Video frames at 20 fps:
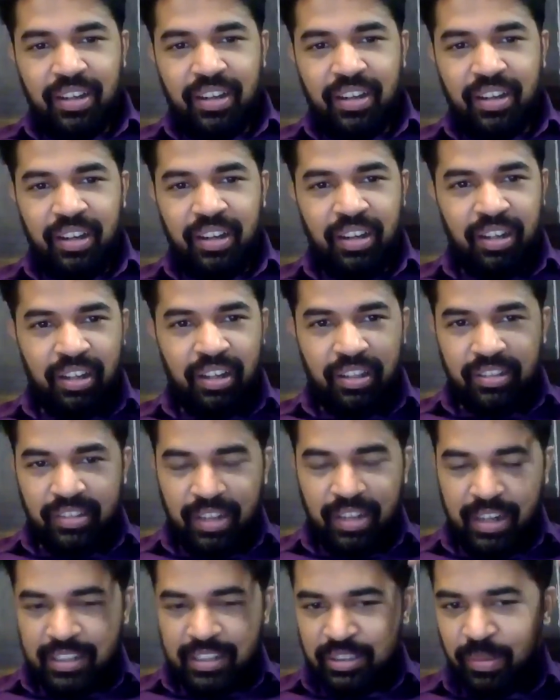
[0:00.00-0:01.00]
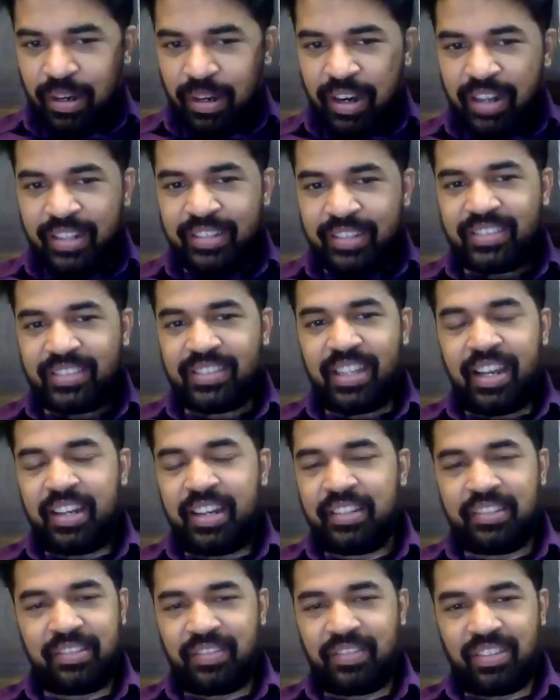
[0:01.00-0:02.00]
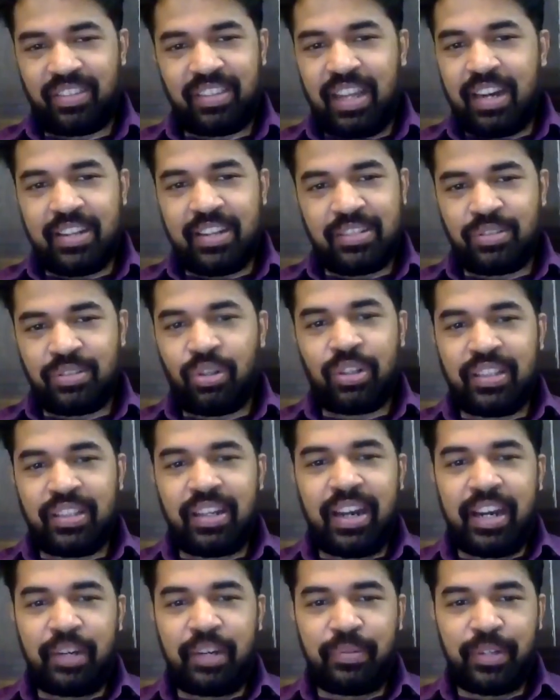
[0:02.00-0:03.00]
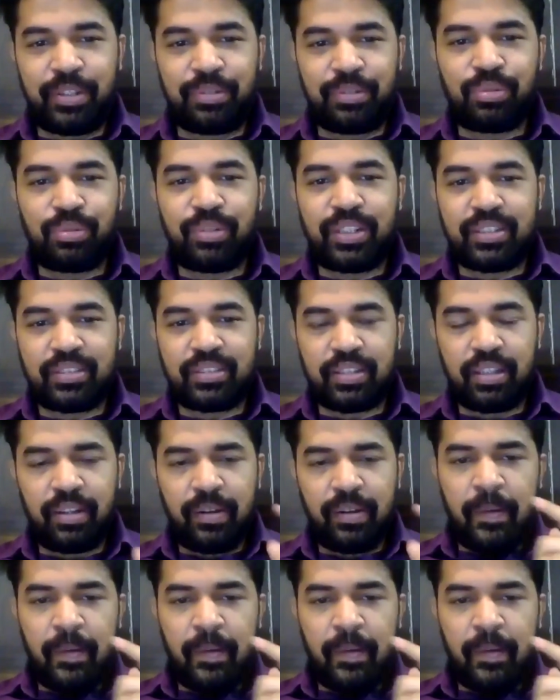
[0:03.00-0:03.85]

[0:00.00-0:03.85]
uh, transplants, and that is not the right way to do it, sir.